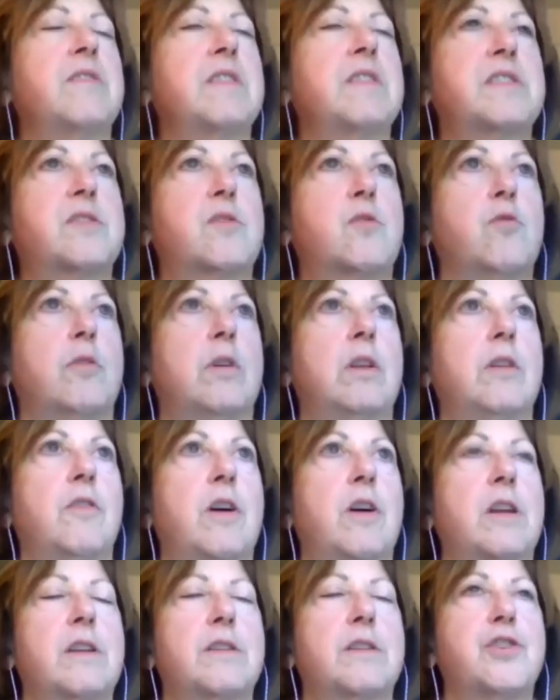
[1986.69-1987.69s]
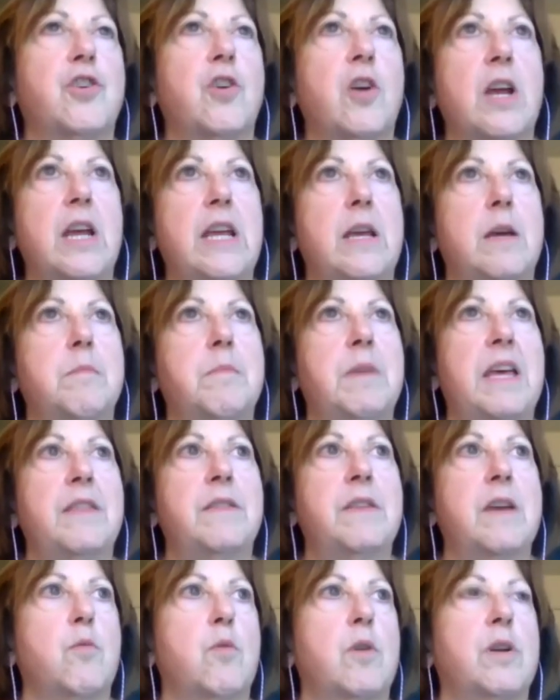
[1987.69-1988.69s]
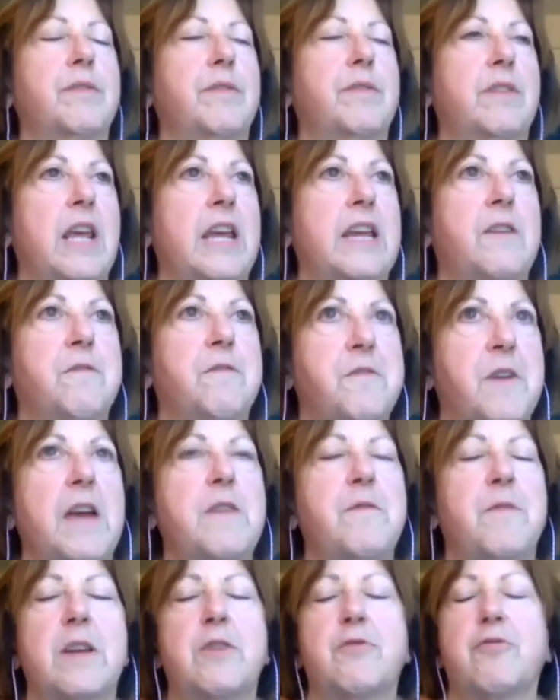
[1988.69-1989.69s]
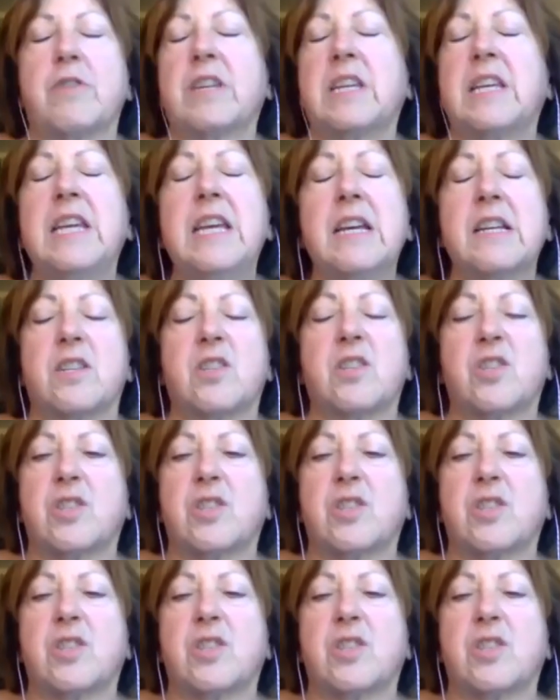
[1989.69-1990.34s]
school auditorium, and there were like 500 kids.